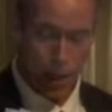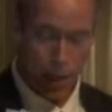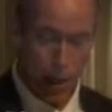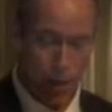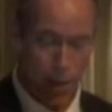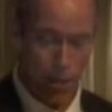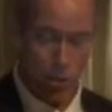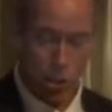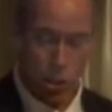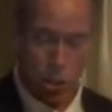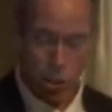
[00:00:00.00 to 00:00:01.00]
I am having a
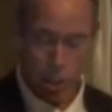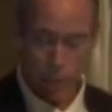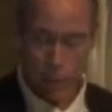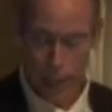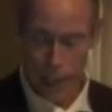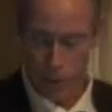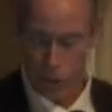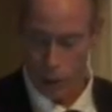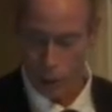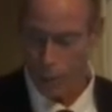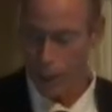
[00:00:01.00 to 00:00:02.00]
security plan
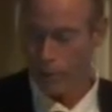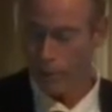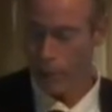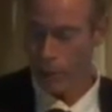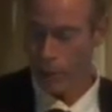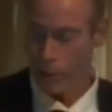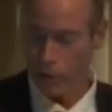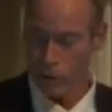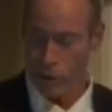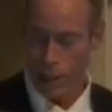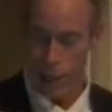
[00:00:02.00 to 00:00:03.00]
drawn up by a friend, and you
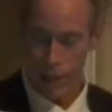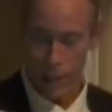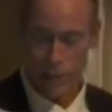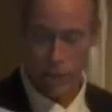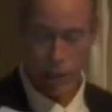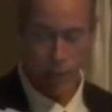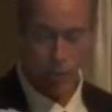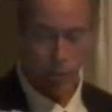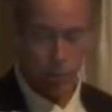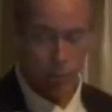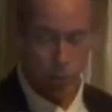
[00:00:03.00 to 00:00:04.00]
should have
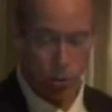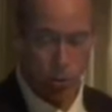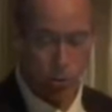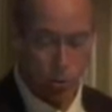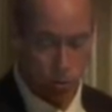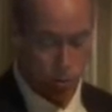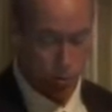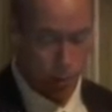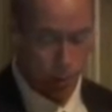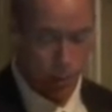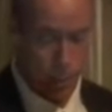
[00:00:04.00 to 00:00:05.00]
something for you soon.
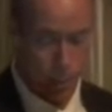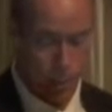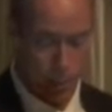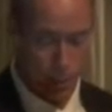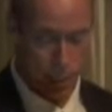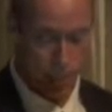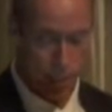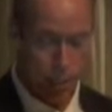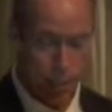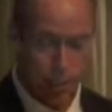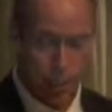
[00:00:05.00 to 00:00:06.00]
In the meantime,
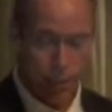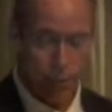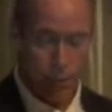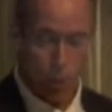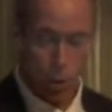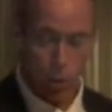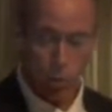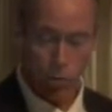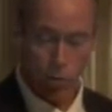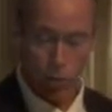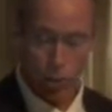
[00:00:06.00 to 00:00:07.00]
if the portable
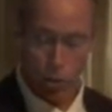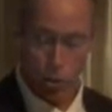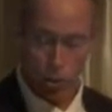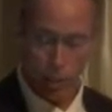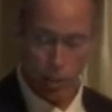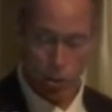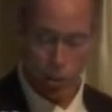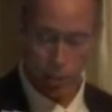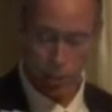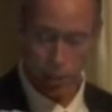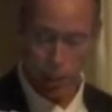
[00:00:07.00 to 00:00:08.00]
phone in your kitchen
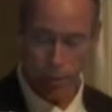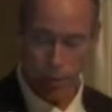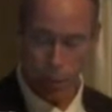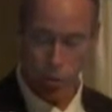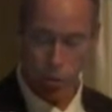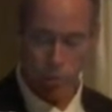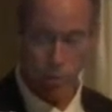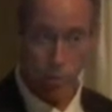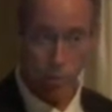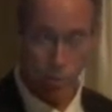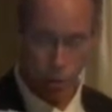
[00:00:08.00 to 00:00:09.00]
does not have an
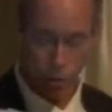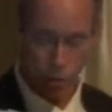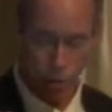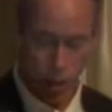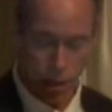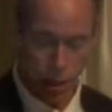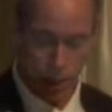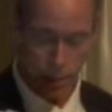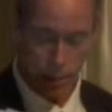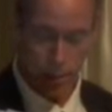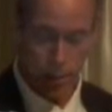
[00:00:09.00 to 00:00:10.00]
encryption function on
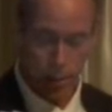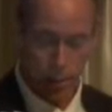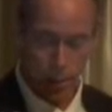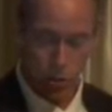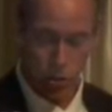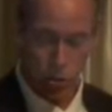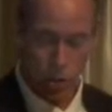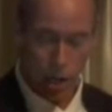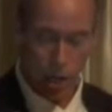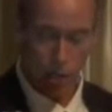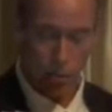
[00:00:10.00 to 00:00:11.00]
it, you should
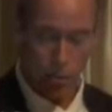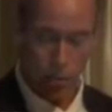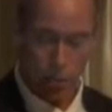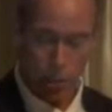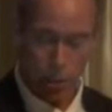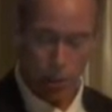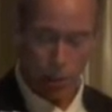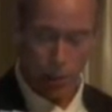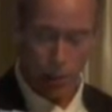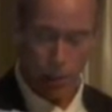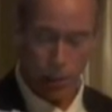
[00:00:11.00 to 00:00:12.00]
not use it to talk
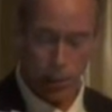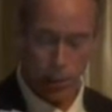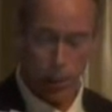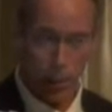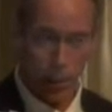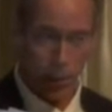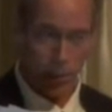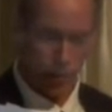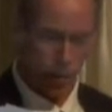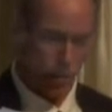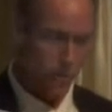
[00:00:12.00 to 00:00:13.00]
about CSETI
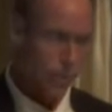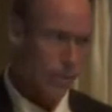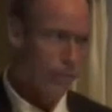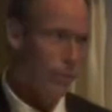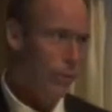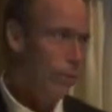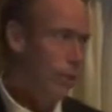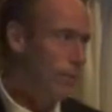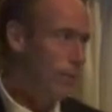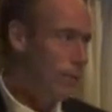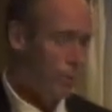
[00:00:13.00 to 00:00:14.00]
affairs, Center for the Study
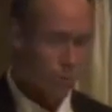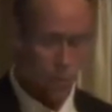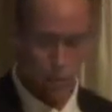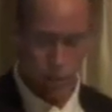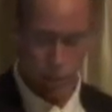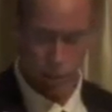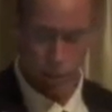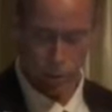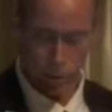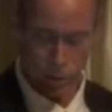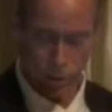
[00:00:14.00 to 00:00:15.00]
of Extraterrestrial
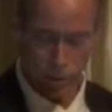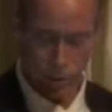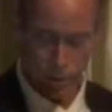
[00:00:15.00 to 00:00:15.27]
Intelligence.